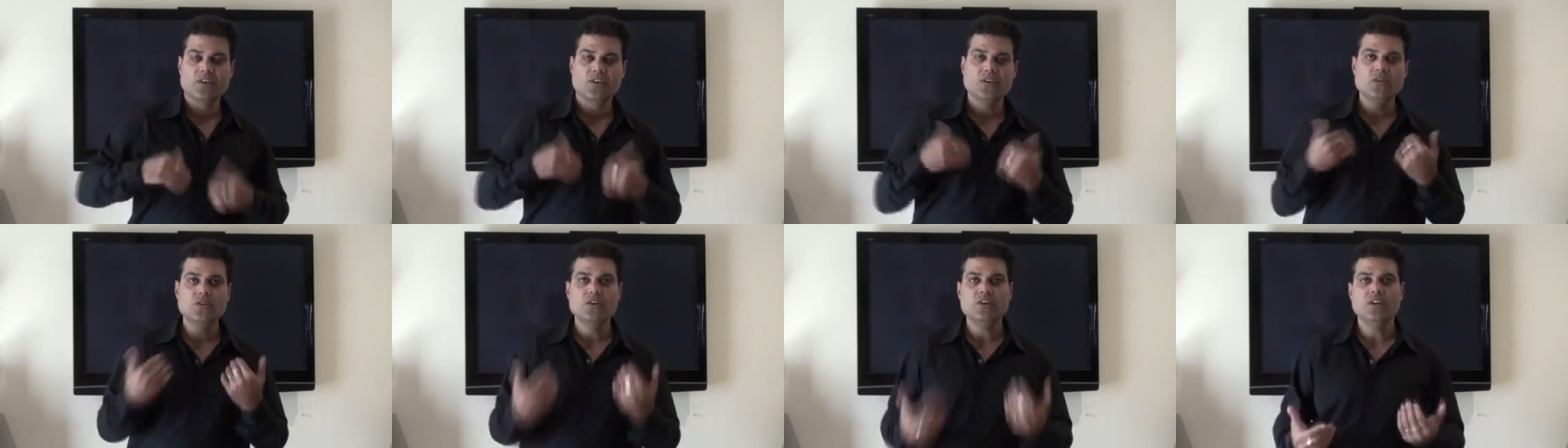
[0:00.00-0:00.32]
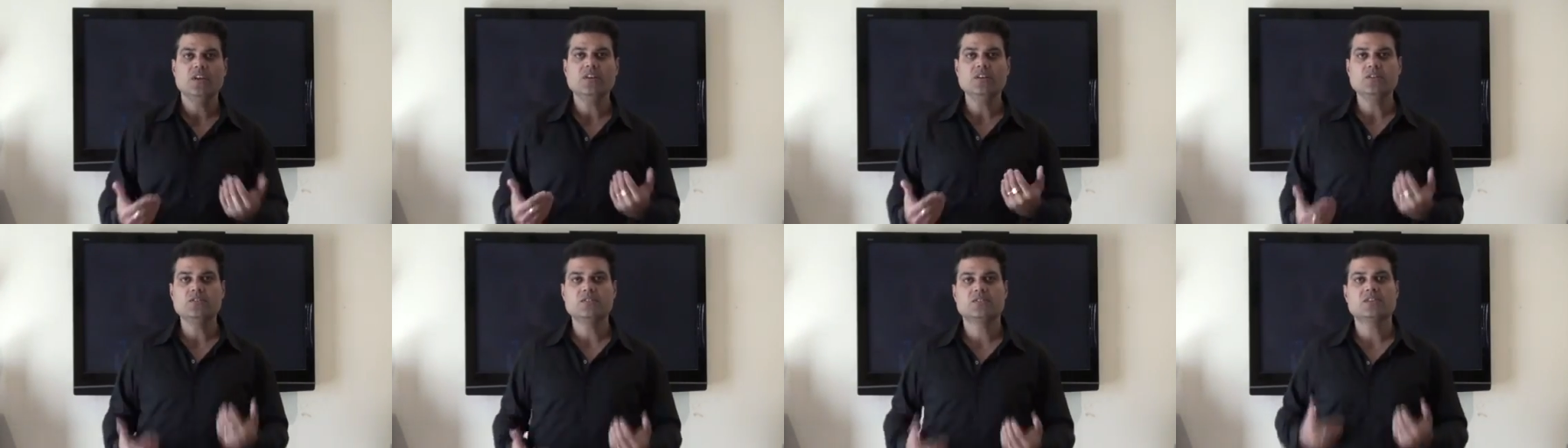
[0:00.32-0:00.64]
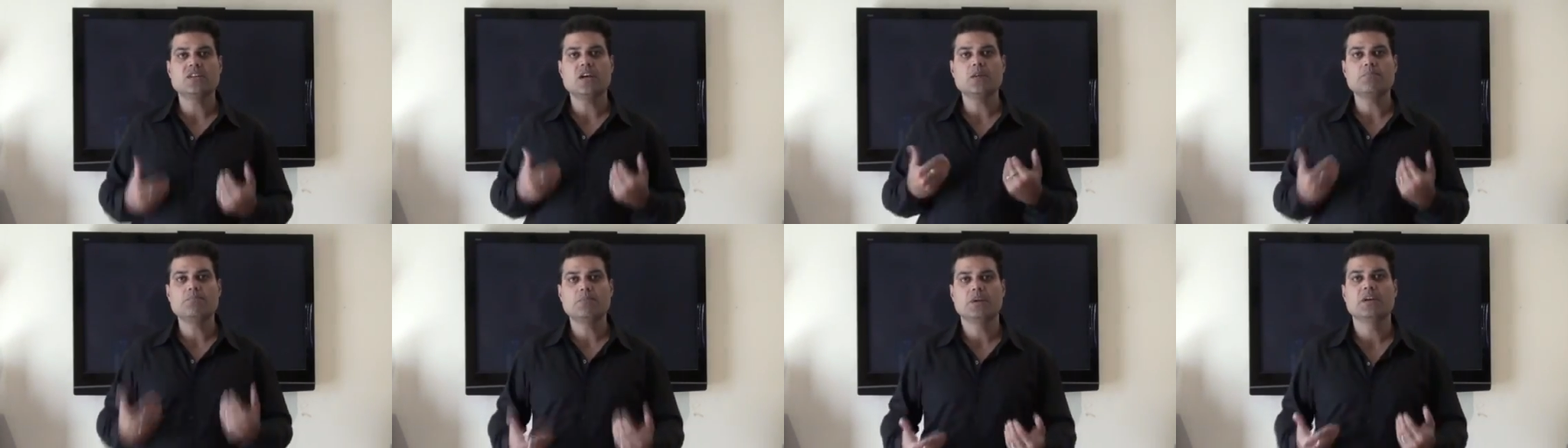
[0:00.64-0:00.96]
You need to
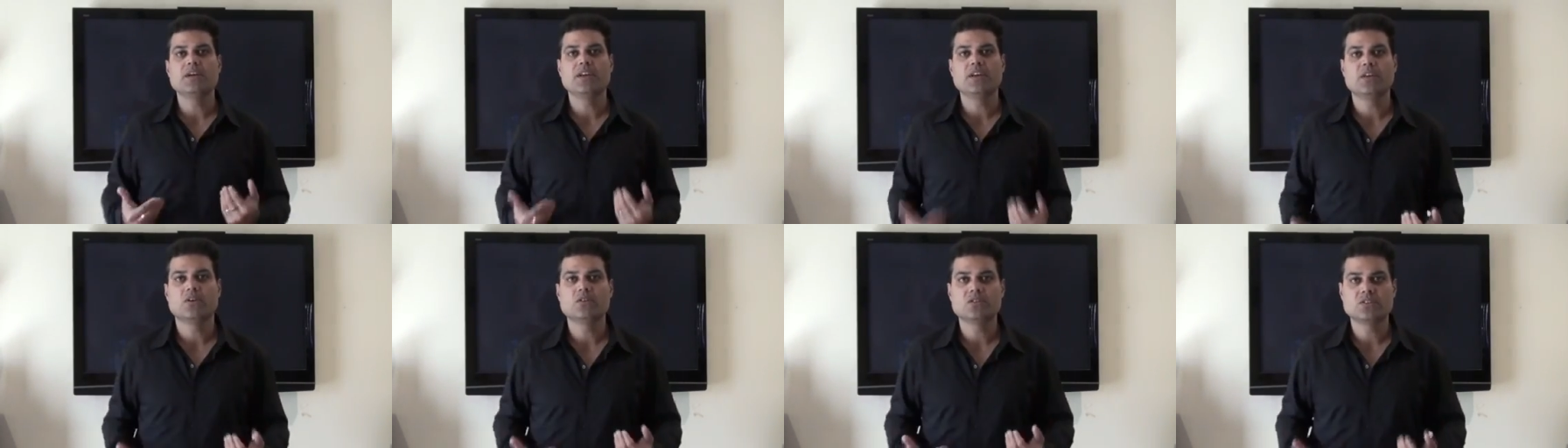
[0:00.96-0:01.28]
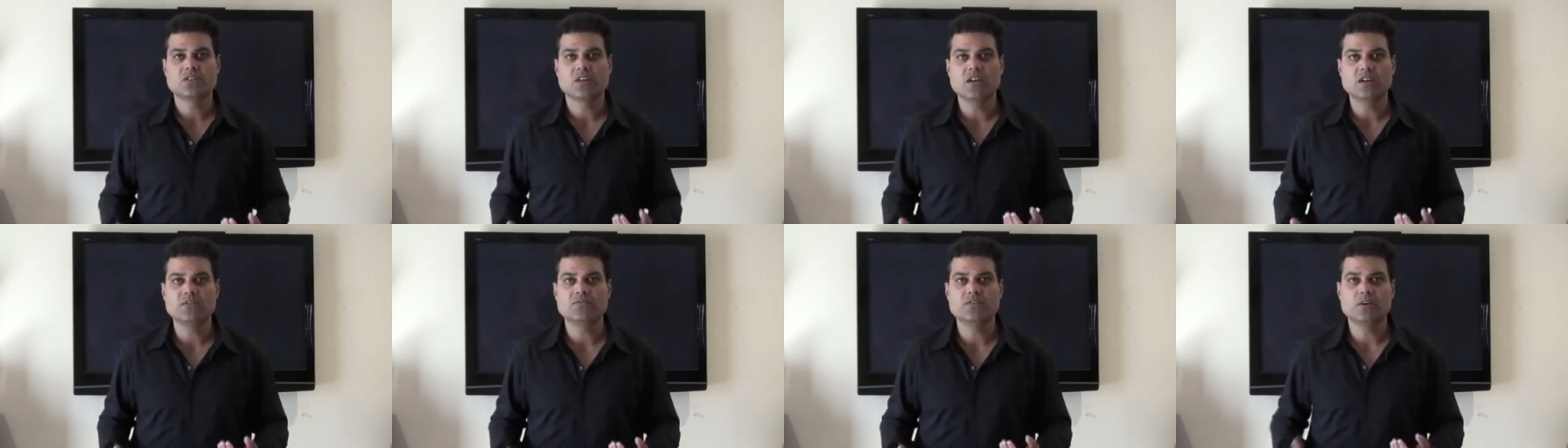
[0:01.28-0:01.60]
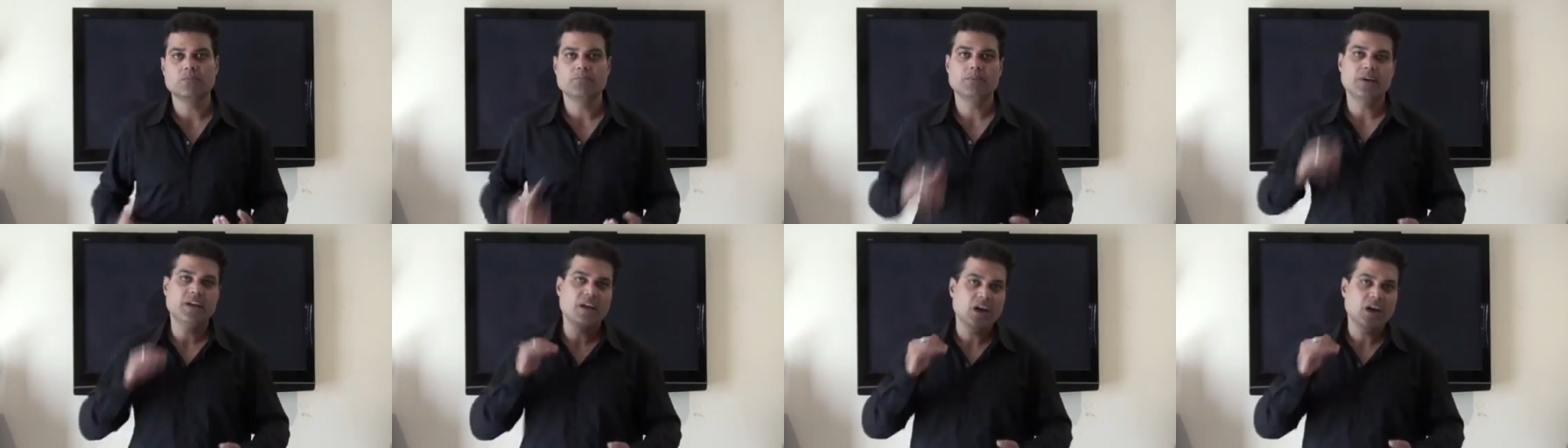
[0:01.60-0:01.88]
start building yourself up.